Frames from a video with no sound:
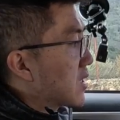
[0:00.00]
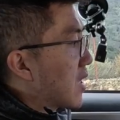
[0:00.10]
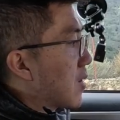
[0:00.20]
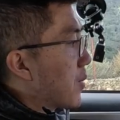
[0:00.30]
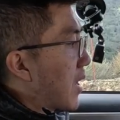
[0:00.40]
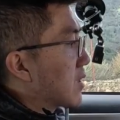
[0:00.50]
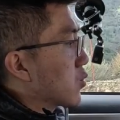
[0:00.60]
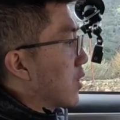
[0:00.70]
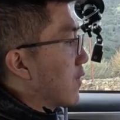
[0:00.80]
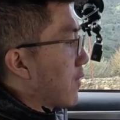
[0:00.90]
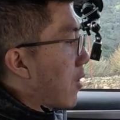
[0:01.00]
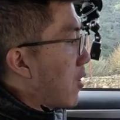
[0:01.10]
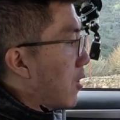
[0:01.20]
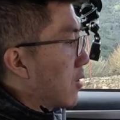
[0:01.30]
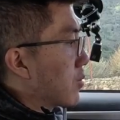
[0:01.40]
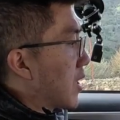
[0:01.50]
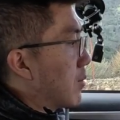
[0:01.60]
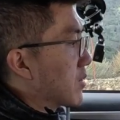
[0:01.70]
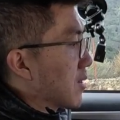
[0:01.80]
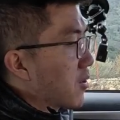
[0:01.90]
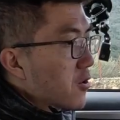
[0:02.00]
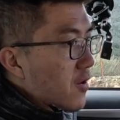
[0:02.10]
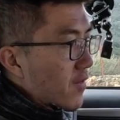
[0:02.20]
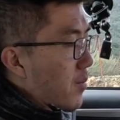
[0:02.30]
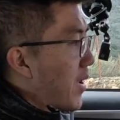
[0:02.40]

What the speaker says: setup, as we've all come to learn over the